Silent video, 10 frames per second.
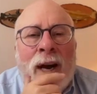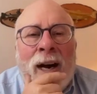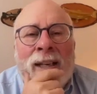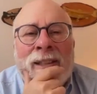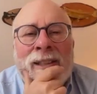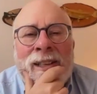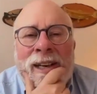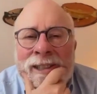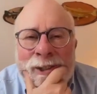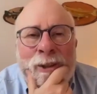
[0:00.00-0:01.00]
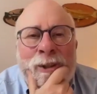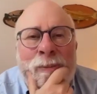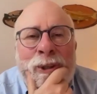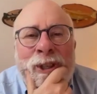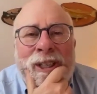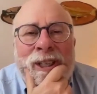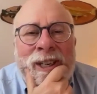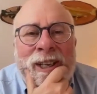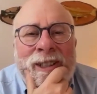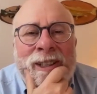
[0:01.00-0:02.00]
this person asked
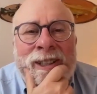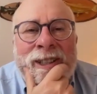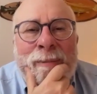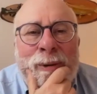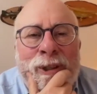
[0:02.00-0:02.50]
the same